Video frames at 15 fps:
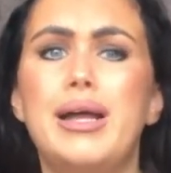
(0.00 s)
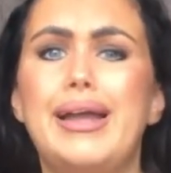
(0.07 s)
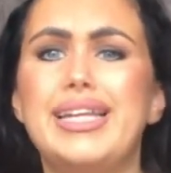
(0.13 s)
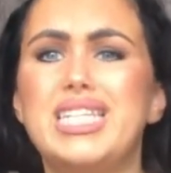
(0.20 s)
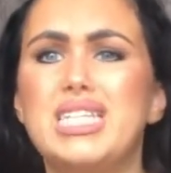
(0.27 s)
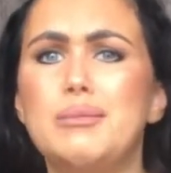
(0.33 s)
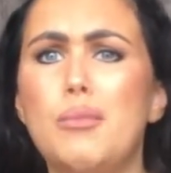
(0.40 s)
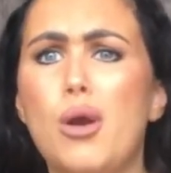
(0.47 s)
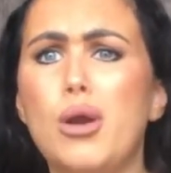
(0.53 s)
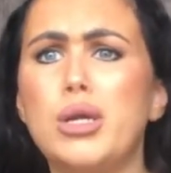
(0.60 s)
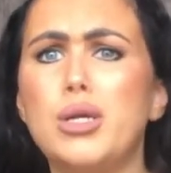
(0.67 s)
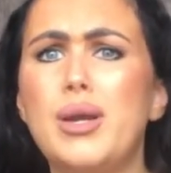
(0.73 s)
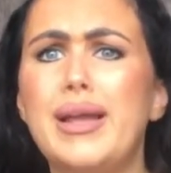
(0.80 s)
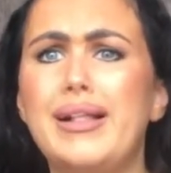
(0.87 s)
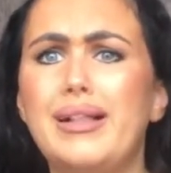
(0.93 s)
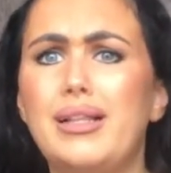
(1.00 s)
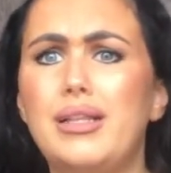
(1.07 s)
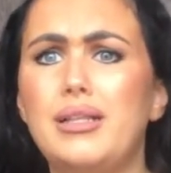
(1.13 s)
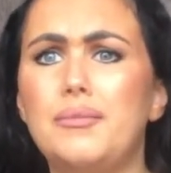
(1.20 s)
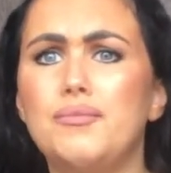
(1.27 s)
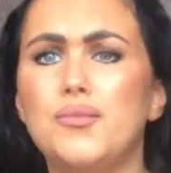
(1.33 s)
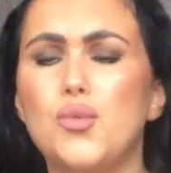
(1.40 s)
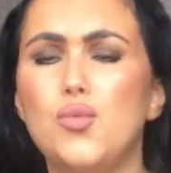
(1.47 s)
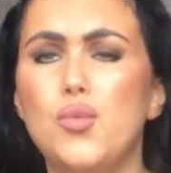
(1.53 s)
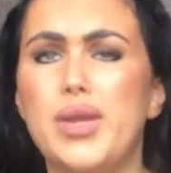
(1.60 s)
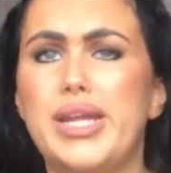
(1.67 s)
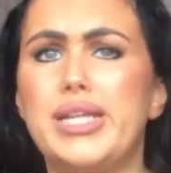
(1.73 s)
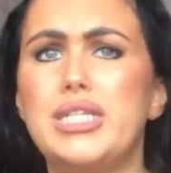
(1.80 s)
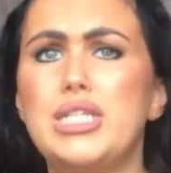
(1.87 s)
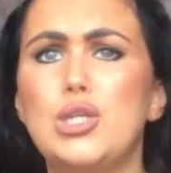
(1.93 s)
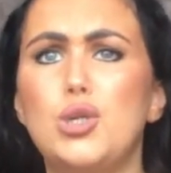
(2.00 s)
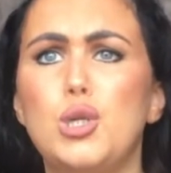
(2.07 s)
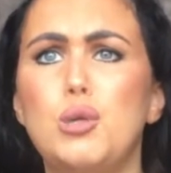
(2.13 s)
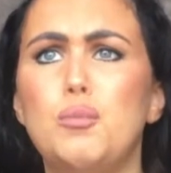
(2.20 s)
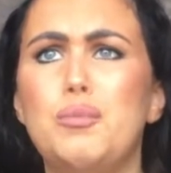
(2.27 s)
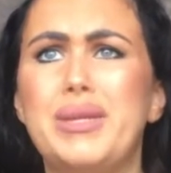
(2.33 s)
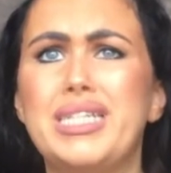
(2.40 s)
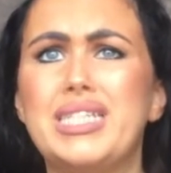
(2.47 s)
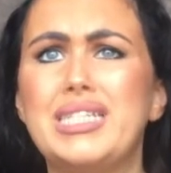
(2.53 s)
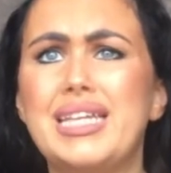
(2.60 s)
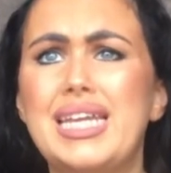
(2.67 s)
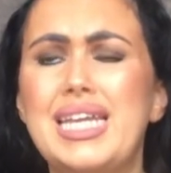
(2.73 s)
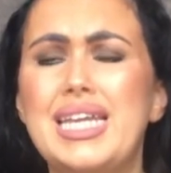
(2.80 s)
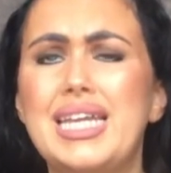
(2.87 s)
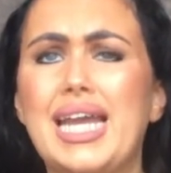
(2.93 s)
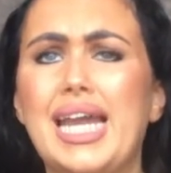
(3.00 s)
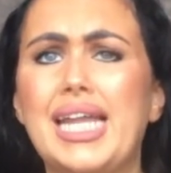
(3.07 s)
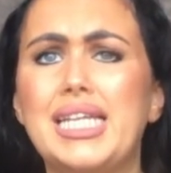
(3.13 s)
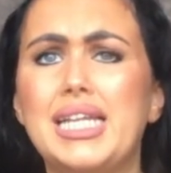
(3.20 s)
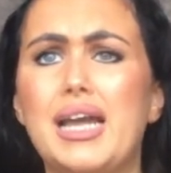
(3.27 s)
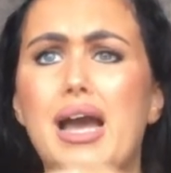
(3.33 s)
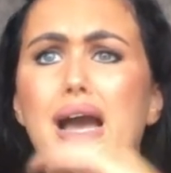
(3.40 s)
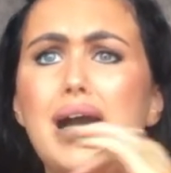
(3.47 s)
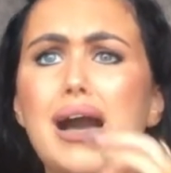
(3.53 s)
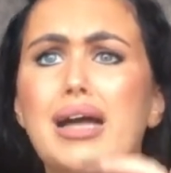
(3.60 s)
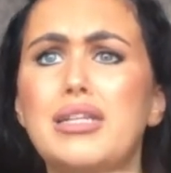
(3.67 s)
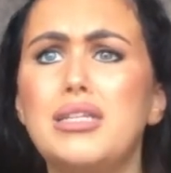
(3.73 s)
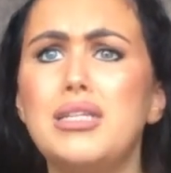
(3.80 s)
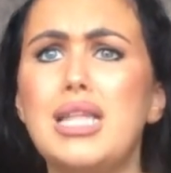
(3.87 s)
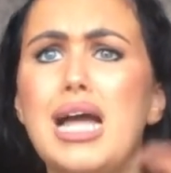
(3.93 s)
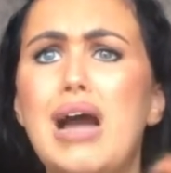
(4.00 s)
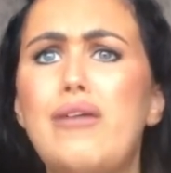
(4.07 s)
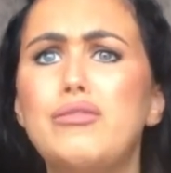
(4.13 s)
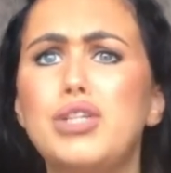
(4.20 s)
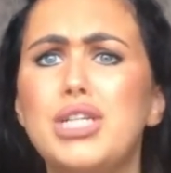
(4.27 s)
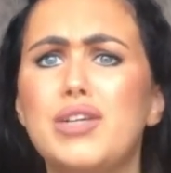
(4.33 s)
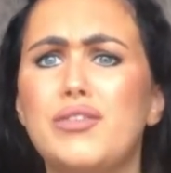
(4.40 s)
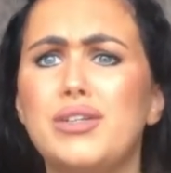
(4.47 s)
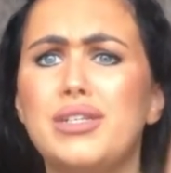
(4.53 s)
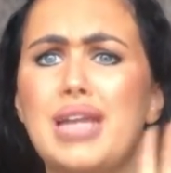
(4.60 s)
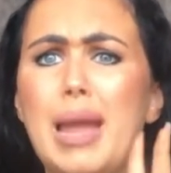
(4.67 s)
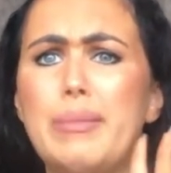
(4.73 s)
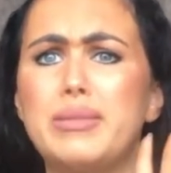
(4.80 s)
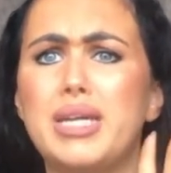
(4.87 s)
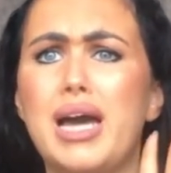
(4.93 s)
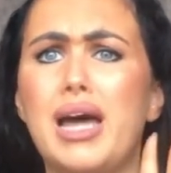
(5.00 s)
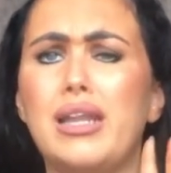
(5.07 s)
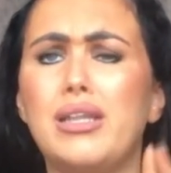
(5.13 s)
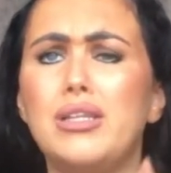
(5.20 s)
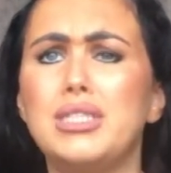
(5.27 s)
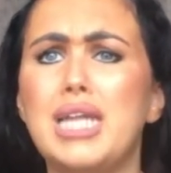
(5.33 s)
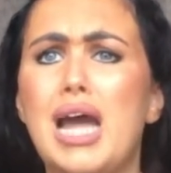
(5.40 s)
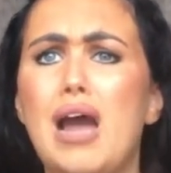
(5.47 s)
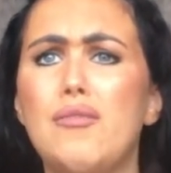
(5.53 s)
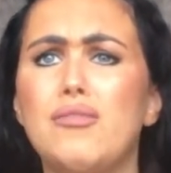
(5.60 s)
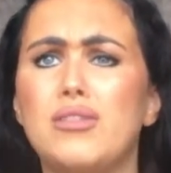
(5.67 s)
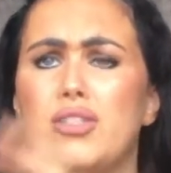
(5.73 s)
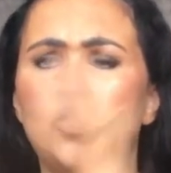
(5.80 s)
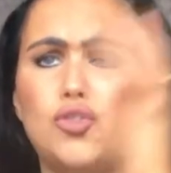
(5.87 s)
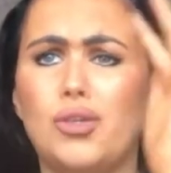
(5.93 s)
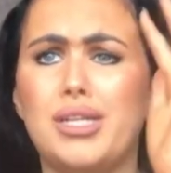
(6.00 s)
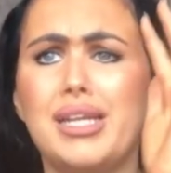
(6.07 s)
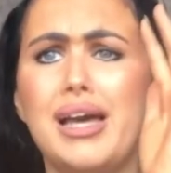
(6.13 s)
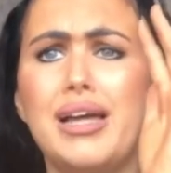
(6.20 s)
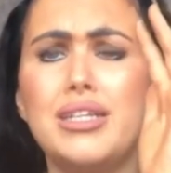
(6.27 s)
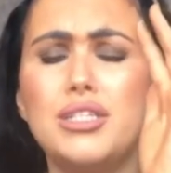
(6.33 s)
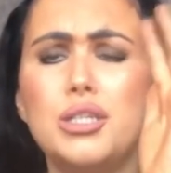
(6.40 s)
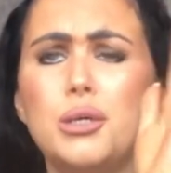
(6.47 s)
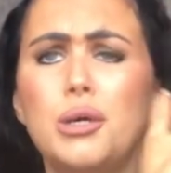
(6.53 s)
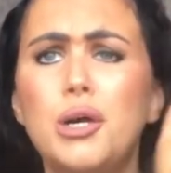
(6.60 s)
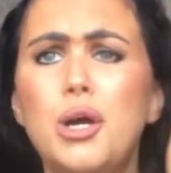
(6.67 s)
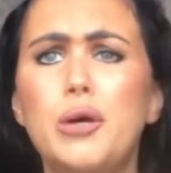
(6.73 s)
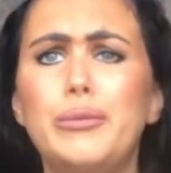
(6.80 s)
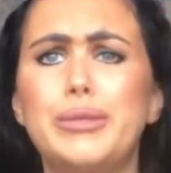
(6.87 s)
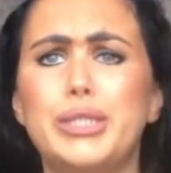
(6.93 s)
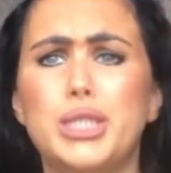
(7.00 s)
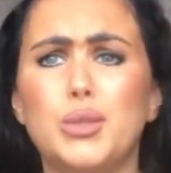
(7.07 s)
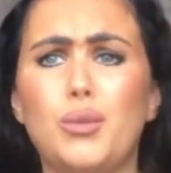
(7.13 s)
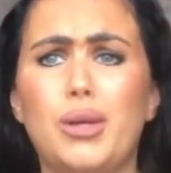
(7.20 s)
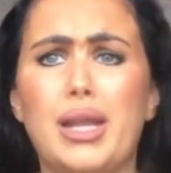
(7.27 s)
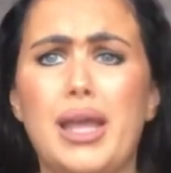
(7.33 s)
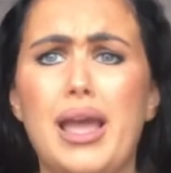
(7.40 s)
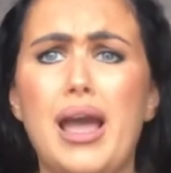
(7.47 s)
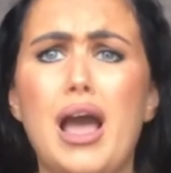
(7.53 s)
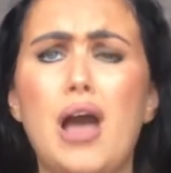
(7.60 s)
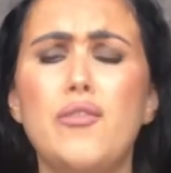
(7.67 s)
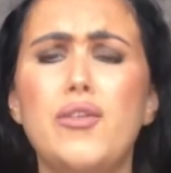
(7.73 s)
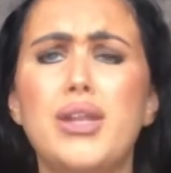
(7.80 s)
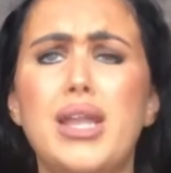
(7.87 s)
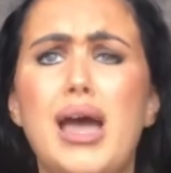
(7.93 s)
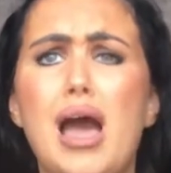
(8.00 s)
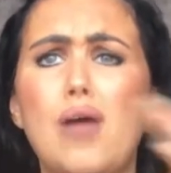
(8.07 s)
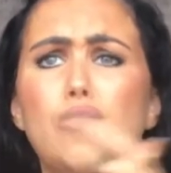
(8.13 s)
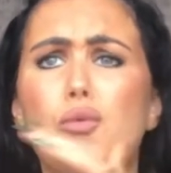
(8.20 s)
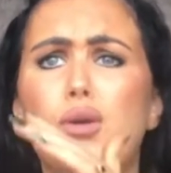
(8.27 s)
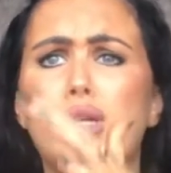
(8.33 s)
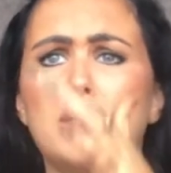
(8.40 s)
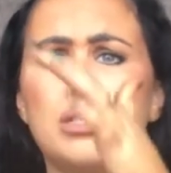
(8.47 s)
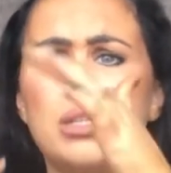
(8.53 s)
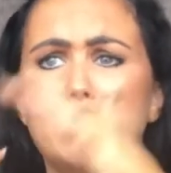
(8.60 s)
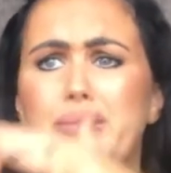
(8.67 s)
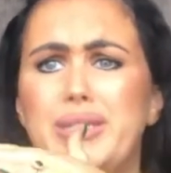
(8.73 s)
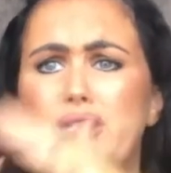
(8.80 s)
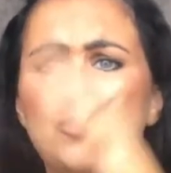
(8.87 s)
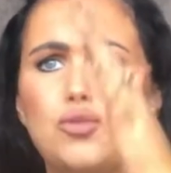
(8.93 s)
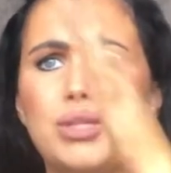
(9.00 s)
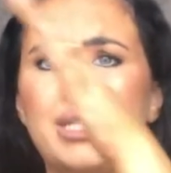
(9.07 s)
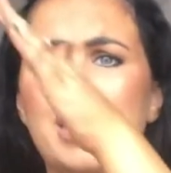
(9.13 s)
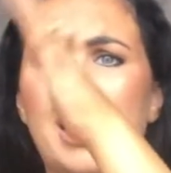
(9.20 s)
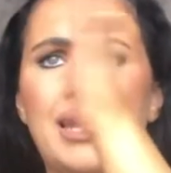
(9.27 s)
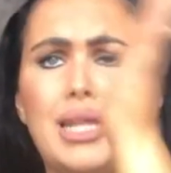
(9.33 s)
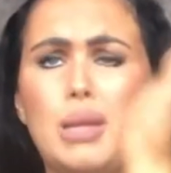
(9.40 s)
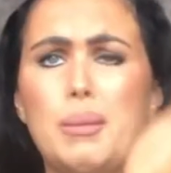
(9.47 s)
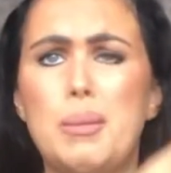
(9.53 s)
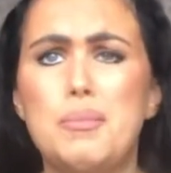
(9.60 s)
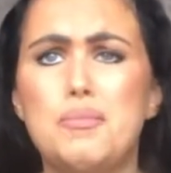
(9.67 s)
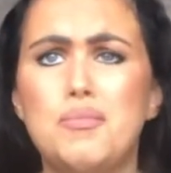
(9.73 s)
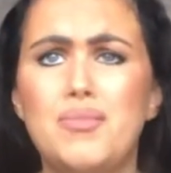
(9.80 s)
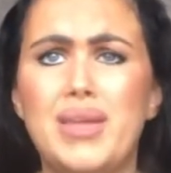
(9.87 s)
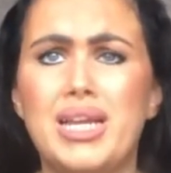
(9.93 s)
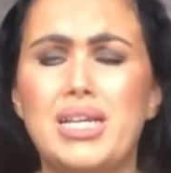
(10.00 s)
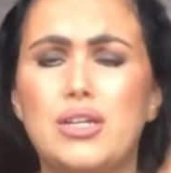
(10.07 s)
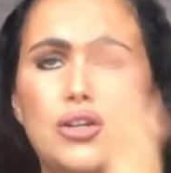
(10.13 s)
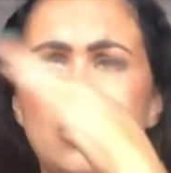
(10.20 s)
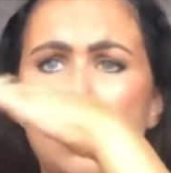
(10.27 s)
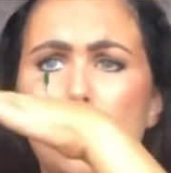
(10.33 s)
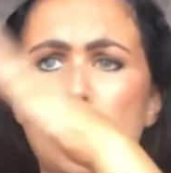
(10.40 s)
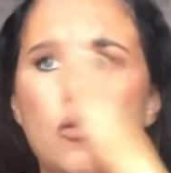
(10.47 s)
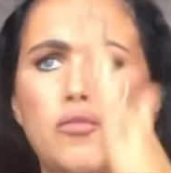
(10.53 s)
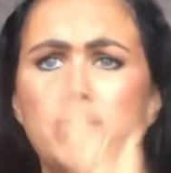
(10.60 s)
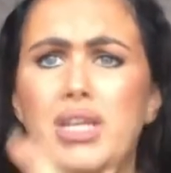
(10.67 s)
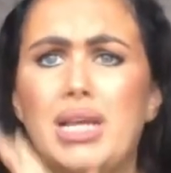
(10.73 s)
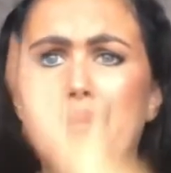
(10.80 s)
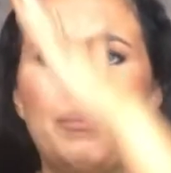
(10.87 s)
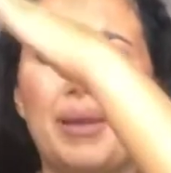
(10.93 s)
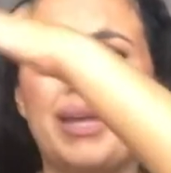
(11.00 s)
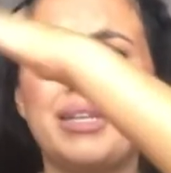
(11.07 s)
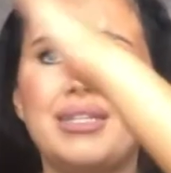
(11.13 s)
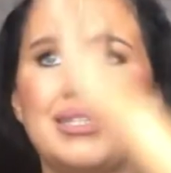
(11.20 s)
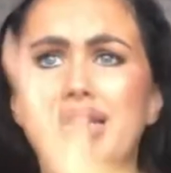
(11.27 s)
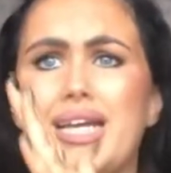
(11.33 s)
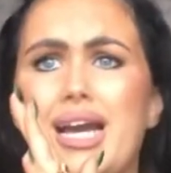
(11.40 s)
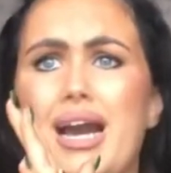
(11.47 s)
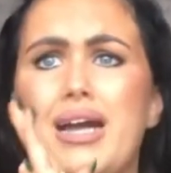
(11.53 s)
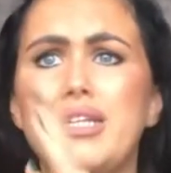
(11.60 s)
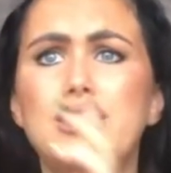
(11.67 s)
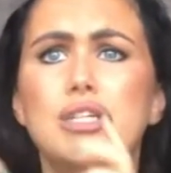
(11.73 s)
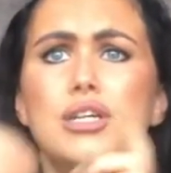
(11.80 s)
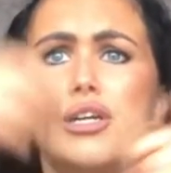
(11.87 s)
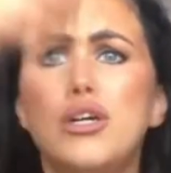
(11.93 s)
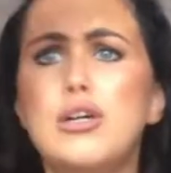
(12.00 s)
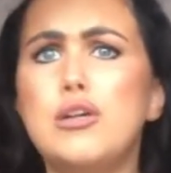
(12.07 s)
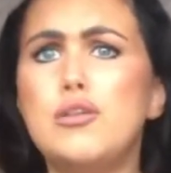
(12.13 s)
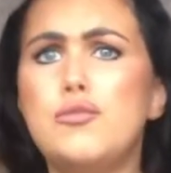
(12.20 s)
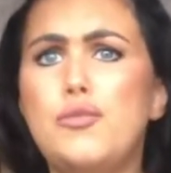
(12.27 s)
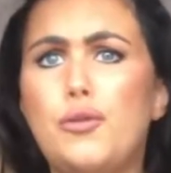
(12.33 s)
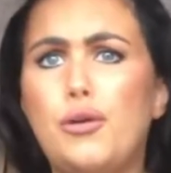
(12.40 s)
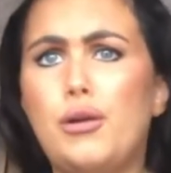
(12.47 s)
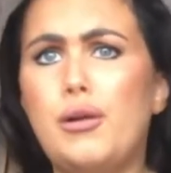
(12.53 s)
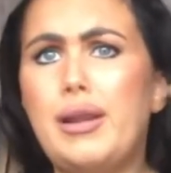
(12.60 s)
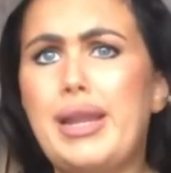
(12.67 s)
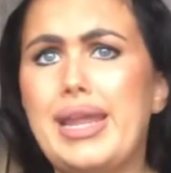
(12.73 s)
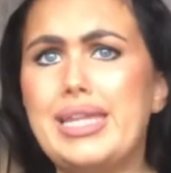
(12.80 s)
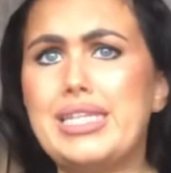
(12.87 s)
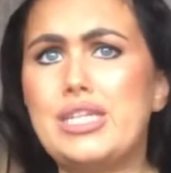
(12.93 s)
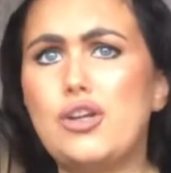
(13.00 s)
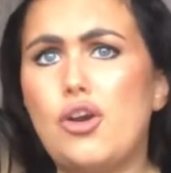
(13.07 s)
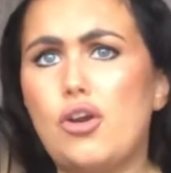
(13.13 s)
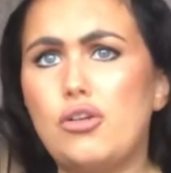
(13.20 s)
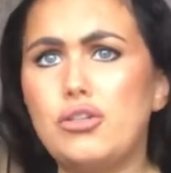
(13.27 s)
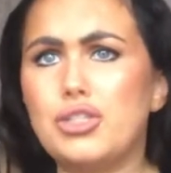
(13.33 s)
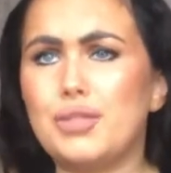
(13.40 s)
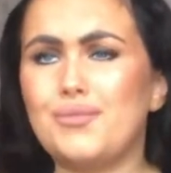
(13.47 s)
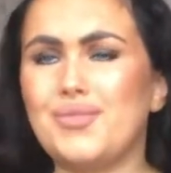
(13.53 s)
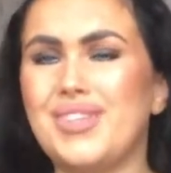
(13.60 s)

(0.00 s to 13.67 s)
it's the Mark Hill range. So, basically, you get a handle. I have two different types of handles. I have a straight handle, which is the one I have, and I have one that can be straight and it can be like curved, like bent, like that, for easy curls.